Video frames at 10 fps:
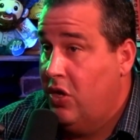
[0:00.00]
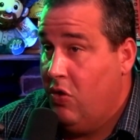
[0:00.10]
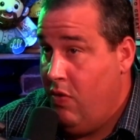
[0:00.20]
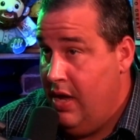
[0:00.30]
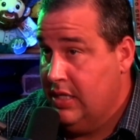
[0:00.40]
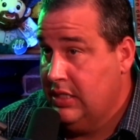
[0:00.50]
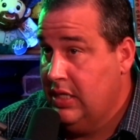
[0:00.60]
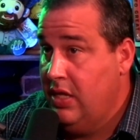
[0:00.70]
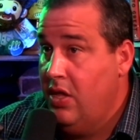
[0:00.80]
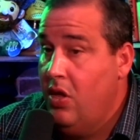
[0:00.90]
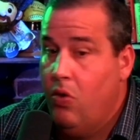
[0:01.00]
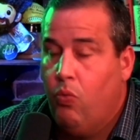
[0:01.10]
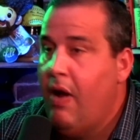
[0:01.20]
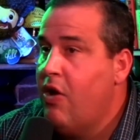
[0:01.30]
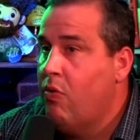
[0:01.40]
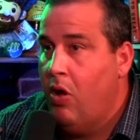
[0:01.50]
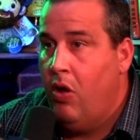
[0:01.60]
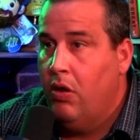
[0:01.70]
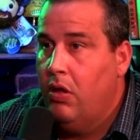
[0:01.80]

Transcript: across. Right or wrong.